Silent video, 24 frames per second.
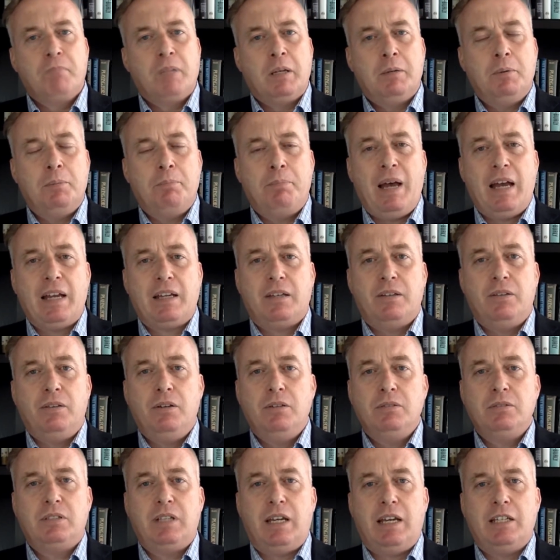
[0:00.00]
But back in
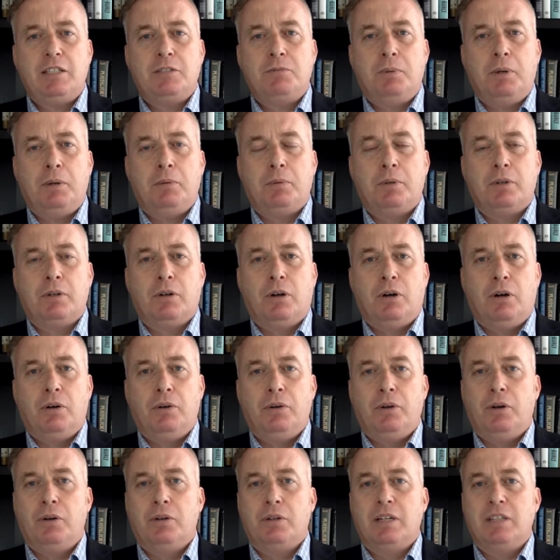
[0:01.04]
those days, we were
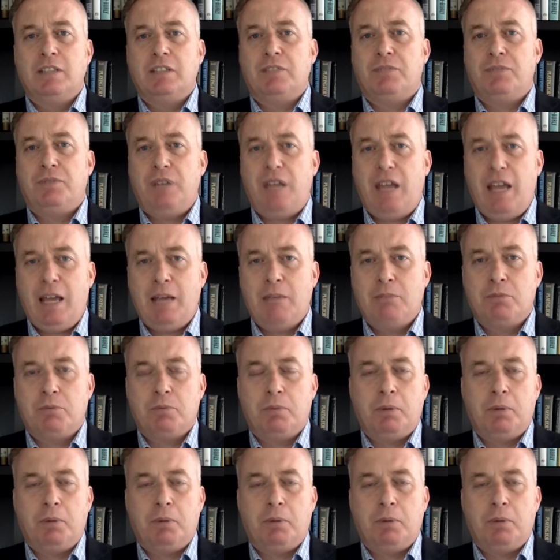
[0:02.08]
called all kinds of names.